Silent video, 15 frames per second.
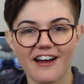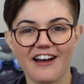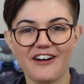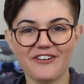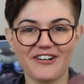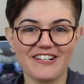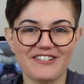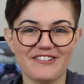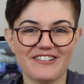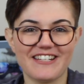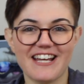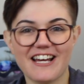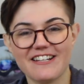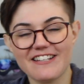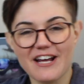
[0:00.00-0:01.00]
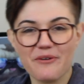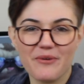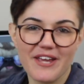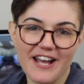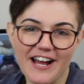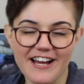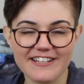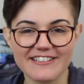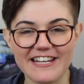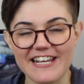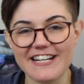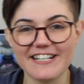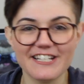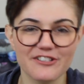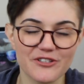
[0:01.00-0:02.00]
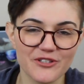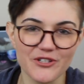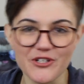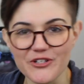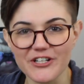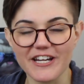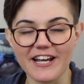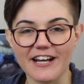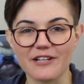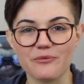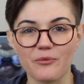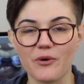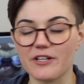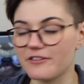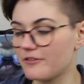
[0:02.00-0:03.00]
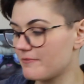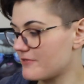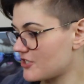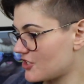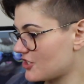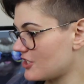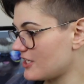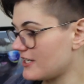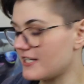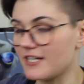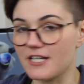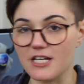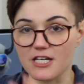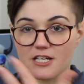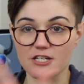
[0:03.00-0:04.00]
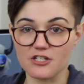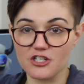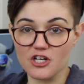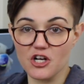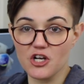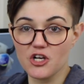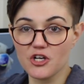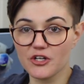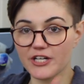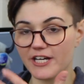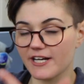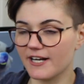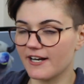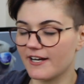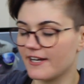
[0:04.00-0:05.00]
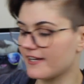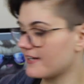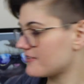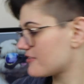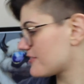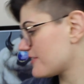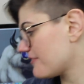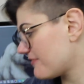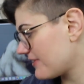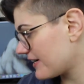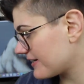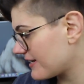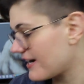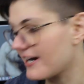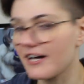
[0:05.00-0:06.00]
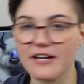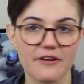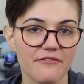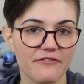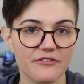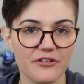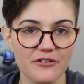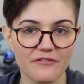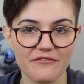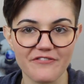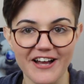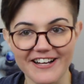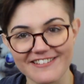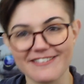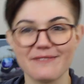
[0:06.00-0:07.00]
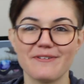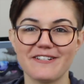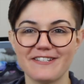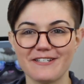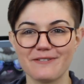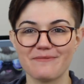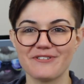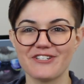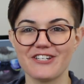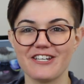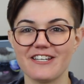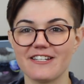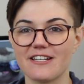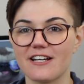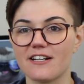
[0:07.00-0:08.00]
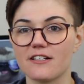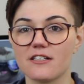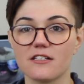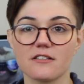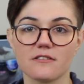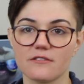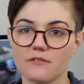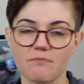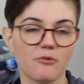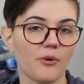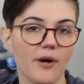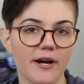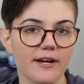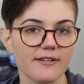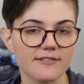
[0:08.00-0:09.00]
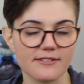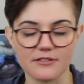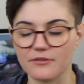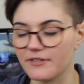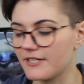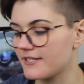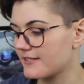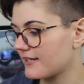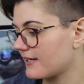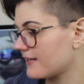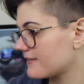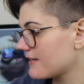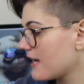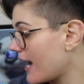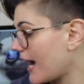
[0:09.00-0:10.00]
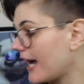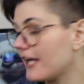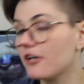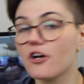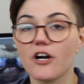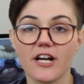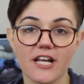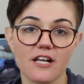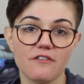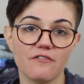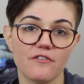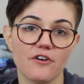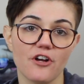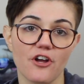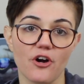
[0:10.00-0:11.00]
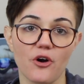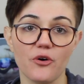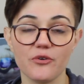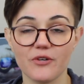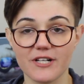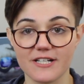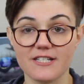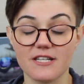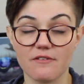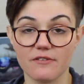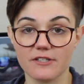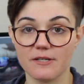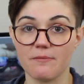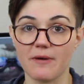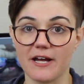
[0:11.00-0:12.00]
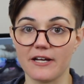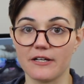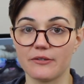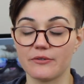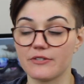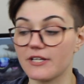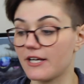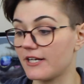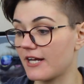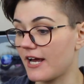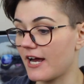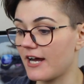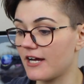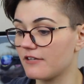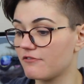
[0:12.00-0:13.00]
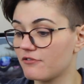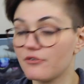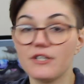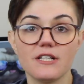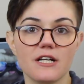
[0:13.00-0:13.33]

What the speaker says: Alright, so now that we had a little look at what the machine is looking like and stuff like that, a few facts about this machine and price and all these things. I got it for £170 and I had free